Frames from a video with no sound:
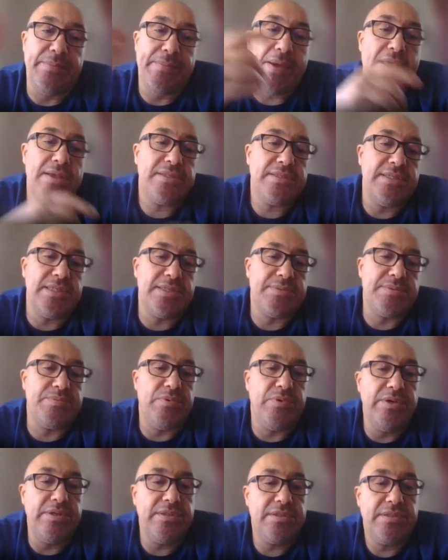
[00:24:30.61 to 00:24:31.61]
pass this
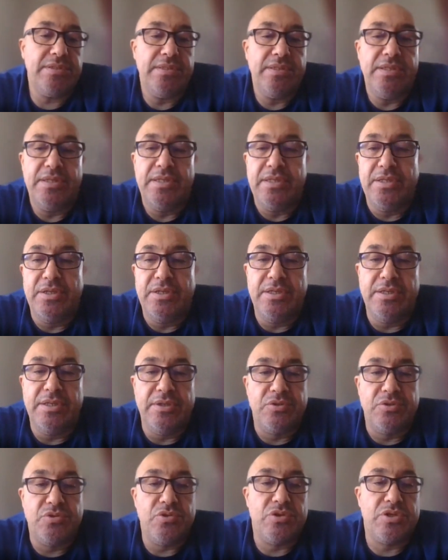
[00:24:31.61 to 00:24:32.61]
point
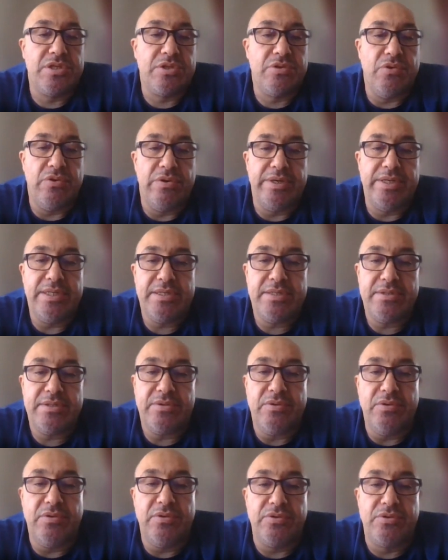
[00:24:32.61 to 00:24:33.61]
to score it
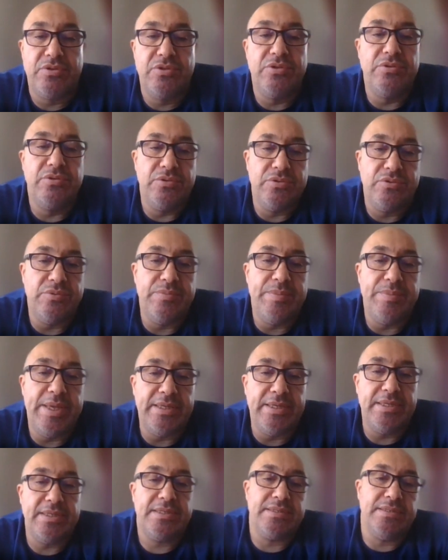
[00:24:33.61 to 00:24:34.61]
or to
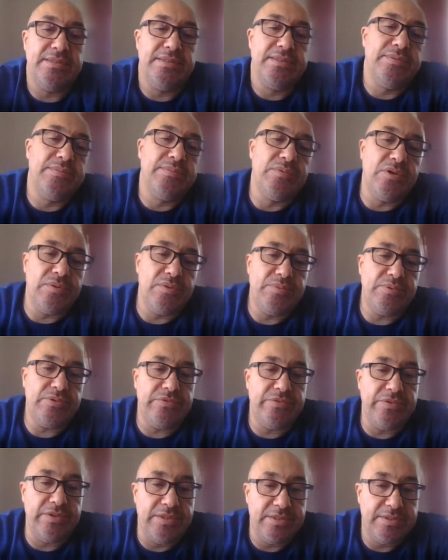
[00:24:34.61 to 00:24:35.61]
make it more
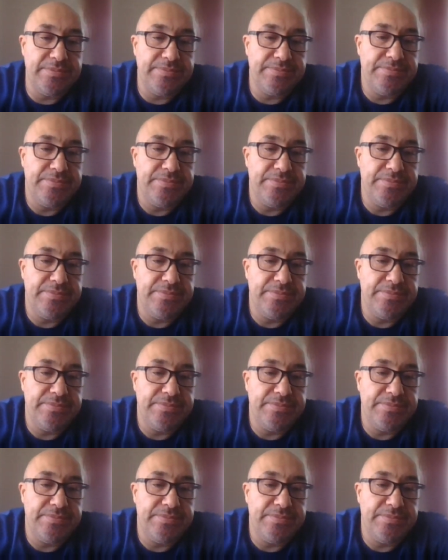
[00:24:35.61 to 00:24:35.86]
profit.